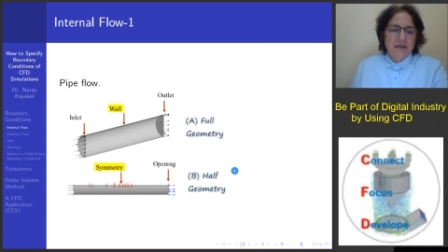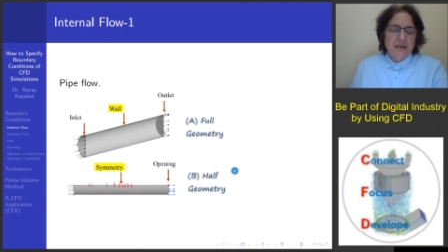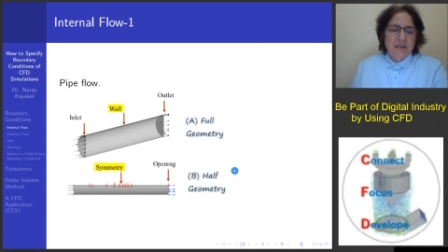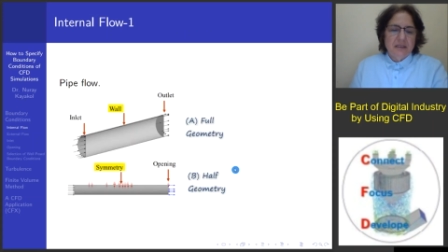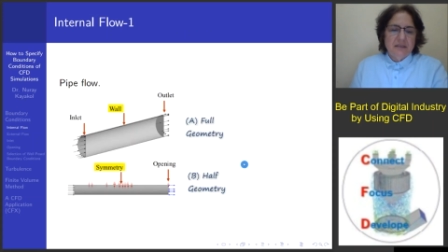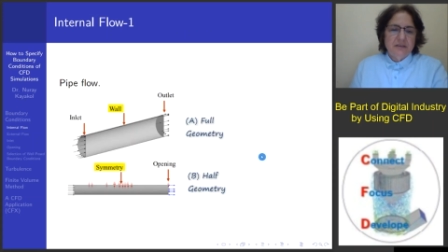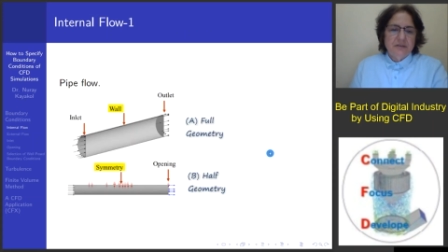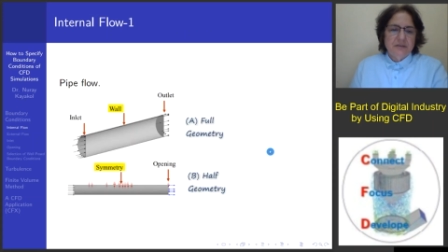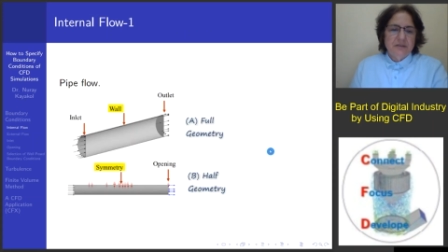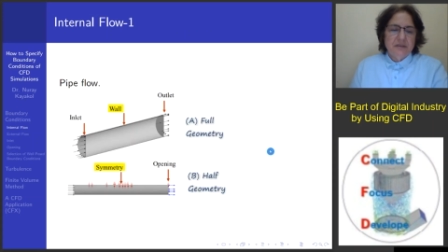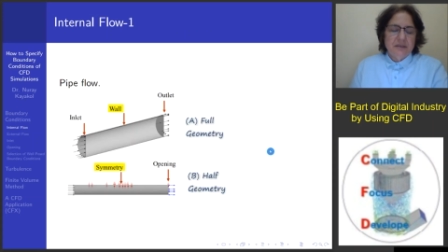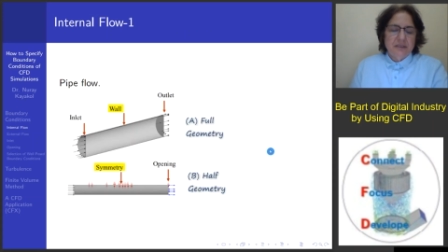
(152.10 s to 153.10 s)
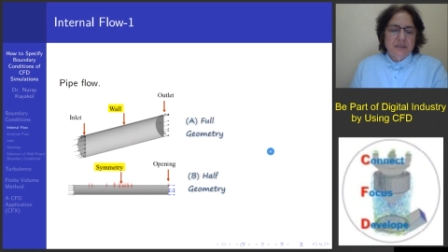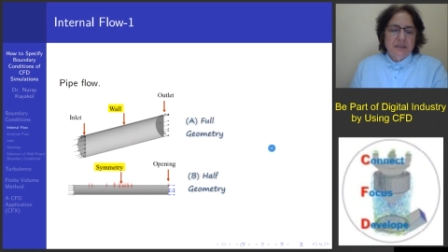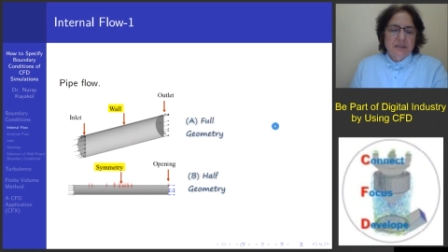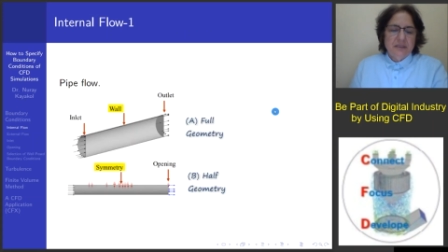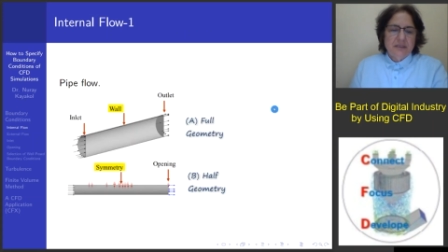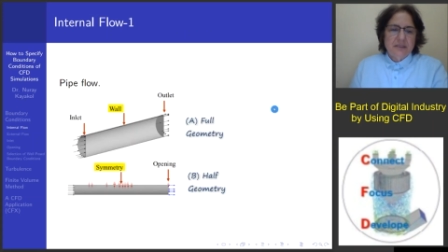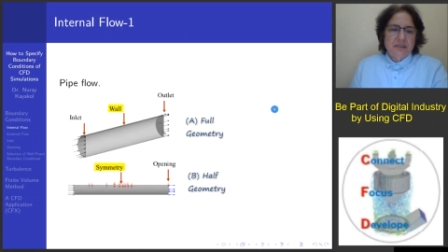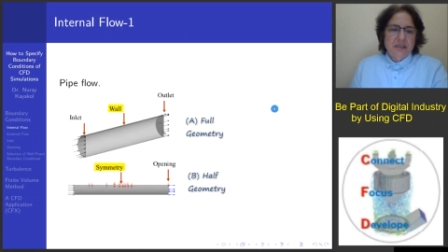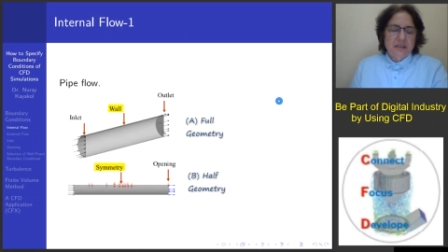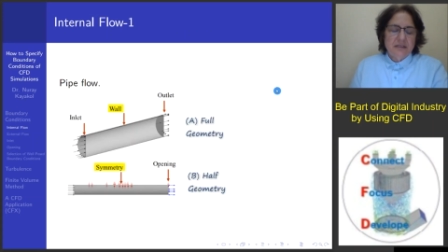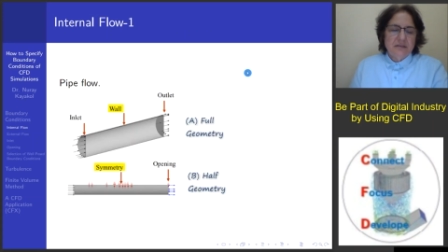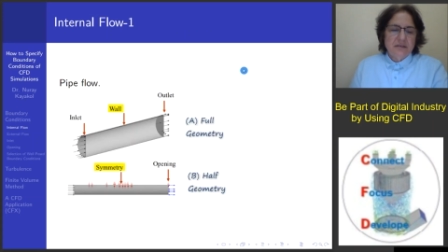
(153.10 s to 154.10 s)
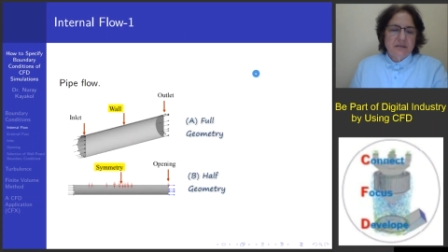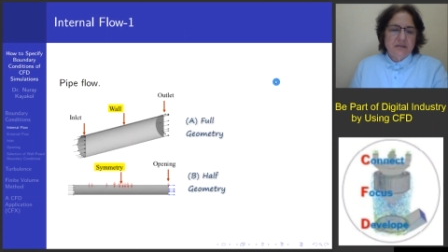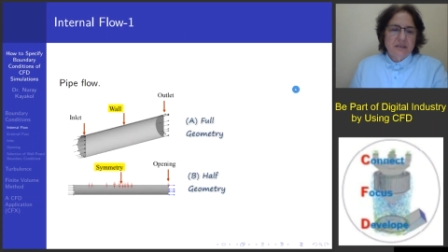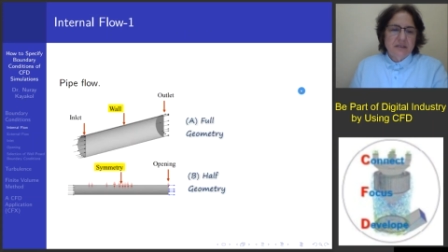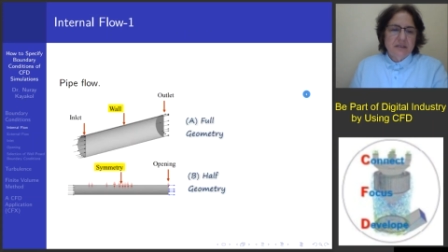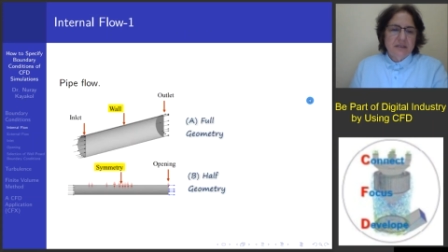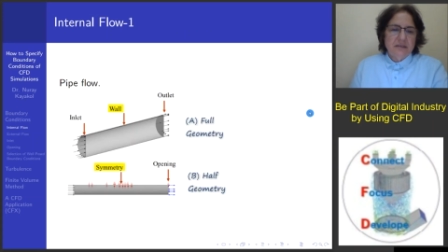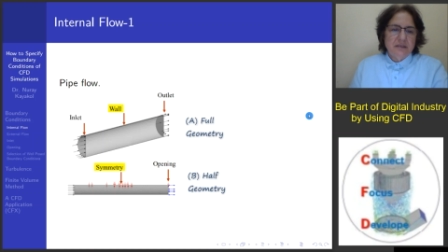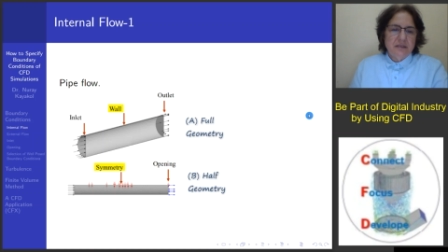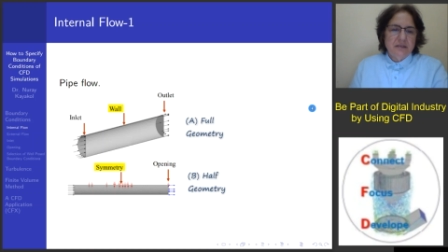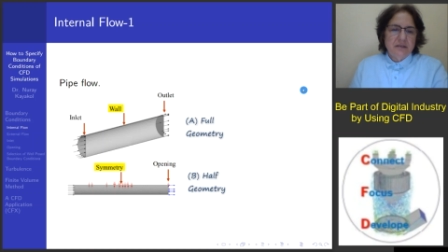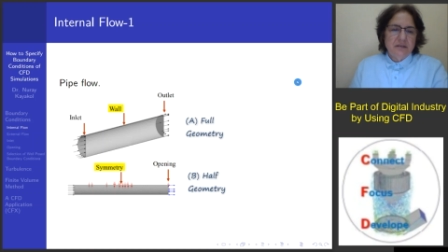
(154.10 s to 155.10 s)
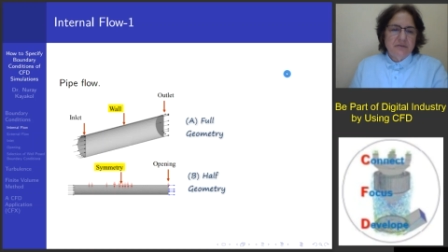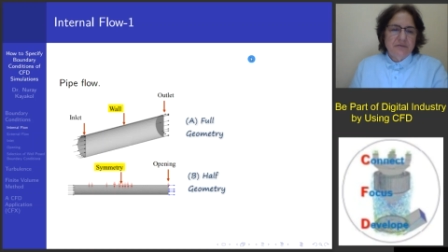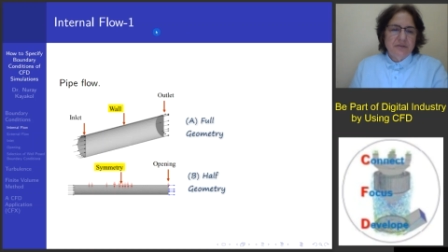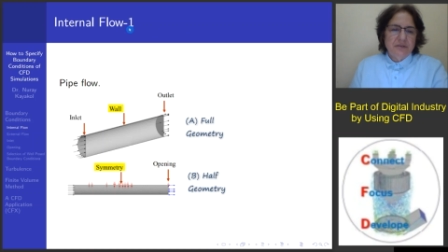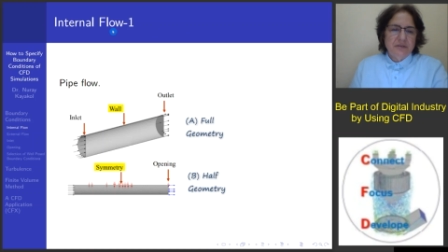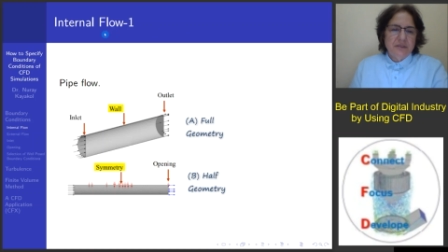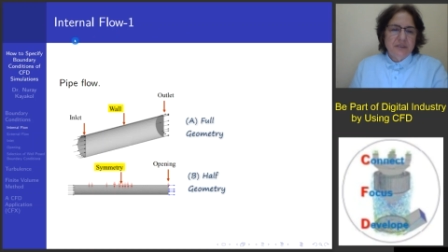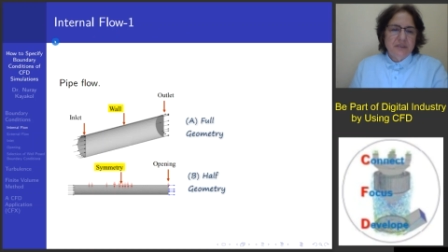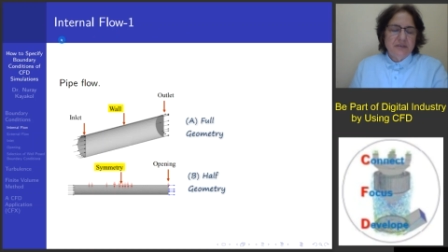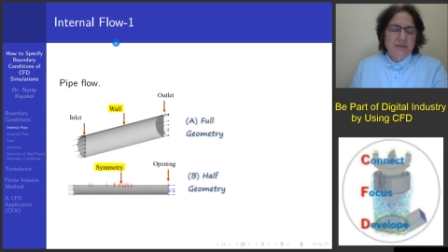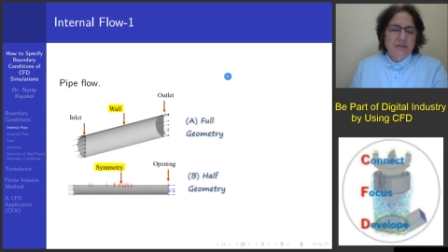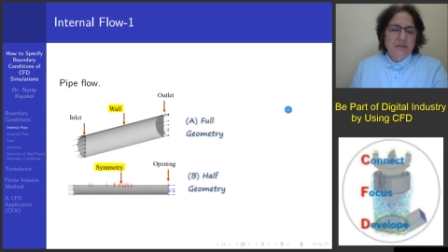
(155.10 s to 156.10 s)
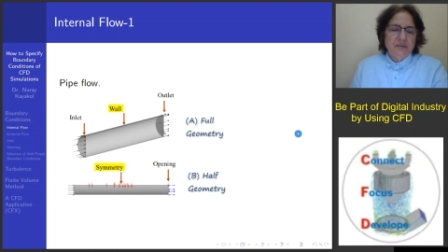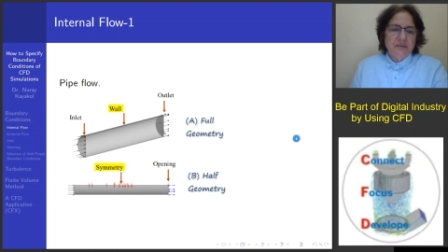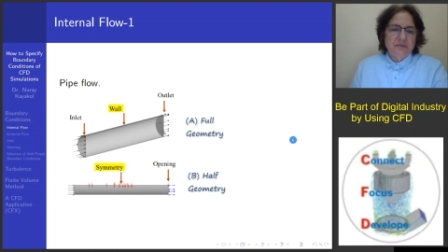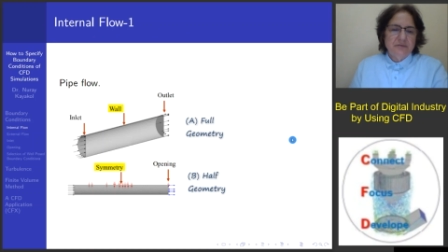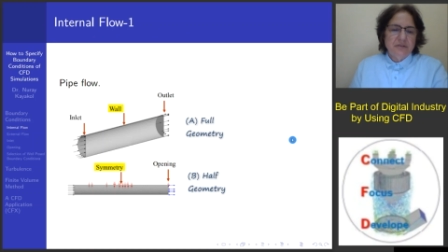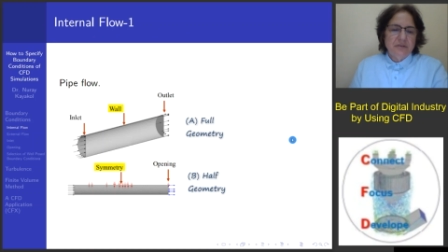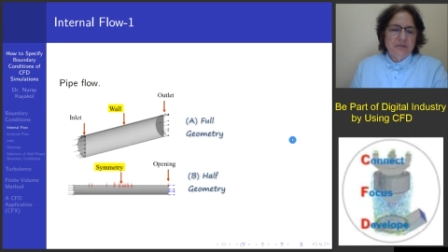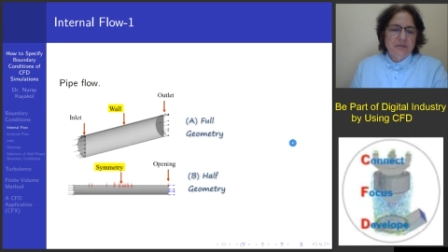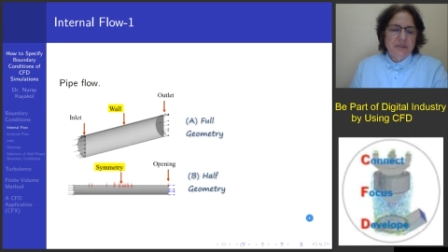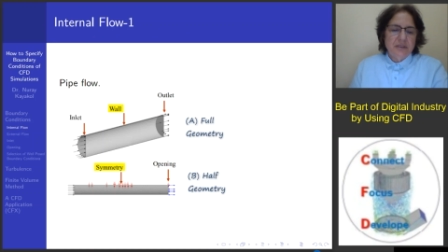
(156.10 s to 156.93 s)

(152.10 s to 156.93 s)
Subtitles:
So let's start talking for internal flow.